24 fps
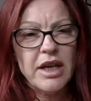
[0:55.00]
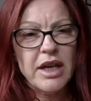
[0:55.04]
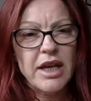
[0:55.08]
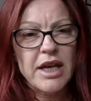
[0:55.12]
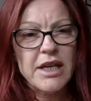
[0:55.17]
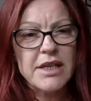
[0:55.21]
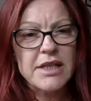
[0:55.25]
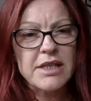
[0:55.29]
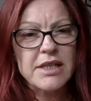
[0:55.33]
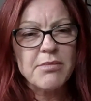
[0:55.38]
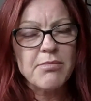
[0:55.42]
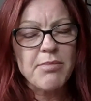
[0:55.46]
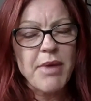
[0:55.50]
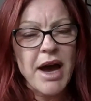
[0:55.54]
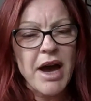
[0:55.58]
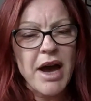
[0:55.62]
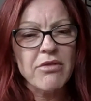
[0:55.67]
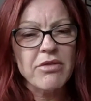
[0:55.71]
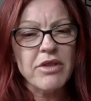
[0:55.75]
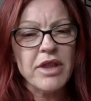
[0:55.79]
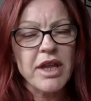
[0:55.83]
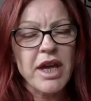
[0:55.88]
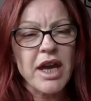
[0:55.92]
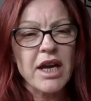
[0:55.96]
it's
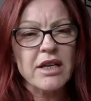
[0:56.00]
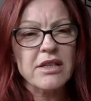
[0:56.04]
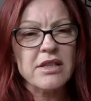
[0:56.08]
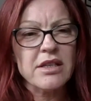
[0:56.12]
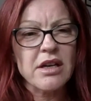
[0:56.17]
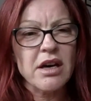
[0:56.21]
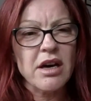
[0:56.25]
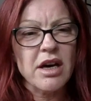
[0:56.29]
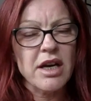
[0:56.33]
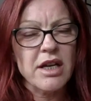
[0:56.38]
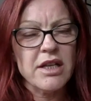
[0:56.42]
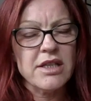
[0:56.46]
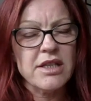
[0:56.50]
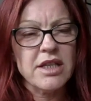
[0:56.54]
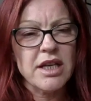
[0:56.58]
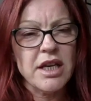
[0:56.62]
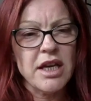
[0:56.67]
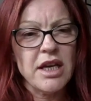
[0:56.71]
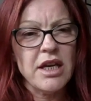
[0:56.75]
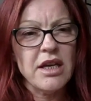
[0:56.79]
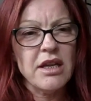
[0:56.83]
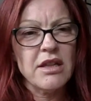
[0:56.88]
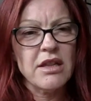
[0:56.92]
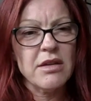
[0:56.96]
about the
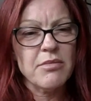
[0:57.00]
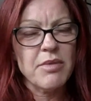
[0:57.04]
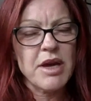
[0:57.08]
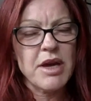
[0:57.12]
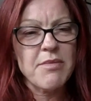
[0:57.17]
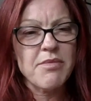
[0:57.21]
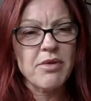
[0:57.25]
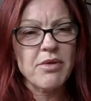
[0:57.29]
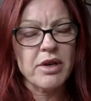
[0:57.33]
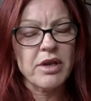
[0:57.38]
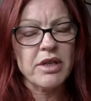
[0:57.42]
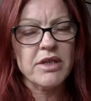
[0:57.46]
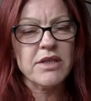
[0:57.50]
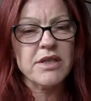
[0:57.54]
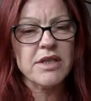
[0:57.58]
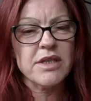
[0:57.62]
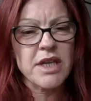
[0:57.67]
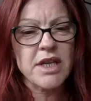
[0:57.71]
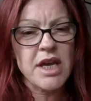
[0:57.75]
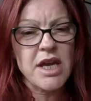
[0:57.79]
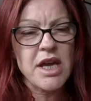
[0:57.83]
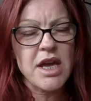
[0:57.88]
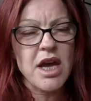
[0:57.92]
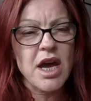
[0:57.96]
anxiety that people can
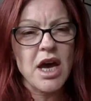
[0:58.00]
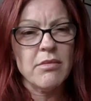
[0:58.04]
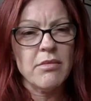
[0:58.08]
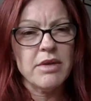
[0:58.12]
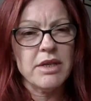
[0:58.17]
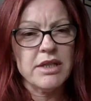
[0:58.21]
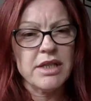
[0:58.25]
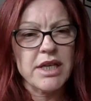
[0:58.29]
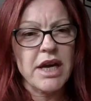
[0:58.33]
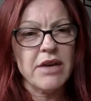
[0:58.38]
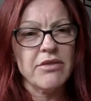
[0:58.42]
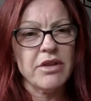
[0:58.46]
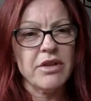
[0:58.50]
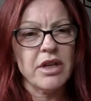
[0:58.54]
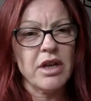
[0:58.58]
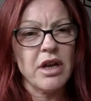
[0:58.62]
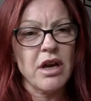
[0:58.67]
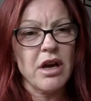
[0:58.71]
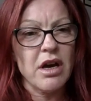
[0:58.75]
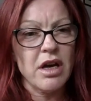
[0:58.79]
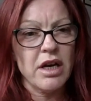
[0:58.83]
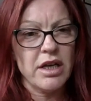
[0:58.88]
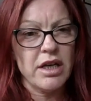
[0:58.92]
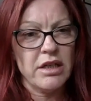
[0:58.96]
see coming down the
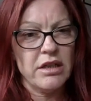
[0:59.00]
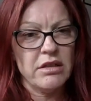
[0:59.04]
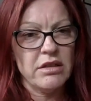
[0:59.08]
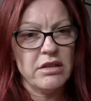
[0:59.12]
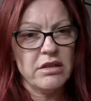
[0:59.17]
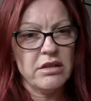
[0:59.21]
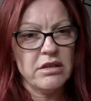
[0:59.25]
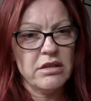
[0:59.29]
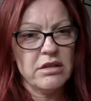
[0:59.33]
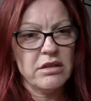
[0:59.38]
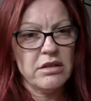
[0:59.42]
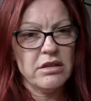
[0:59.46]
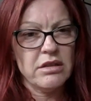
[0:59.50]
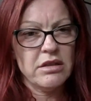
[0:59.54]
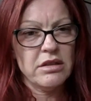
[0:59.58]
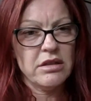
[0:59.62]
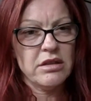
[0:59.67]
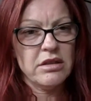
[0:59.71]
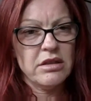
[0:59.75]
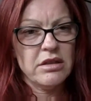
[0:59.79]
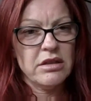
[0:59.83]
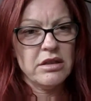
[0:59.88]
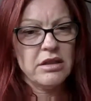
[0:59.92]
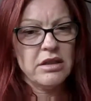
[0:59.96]
line
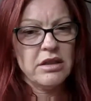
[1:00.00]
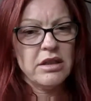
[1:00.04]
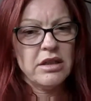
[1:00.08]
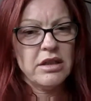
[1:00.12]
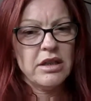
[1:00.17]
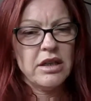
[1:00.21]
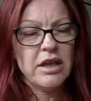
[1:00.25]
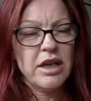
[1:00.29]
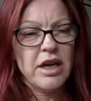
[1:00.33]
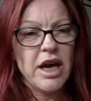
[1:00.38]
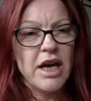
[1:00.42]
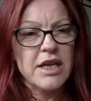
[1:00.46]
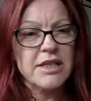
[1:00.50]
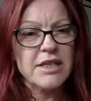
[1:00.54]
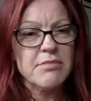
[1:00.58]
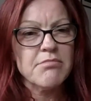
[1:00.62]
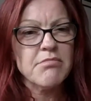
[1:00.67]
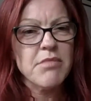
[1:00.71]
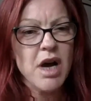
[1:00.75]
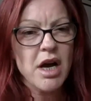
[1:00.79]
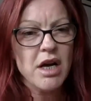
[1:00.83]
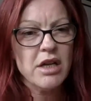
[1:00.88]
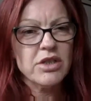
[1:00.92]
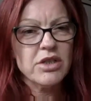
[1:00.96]
as
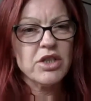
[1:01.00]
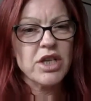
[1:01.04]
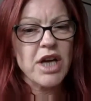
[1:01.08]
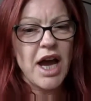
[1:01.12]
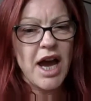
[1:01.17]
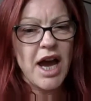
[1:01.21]
much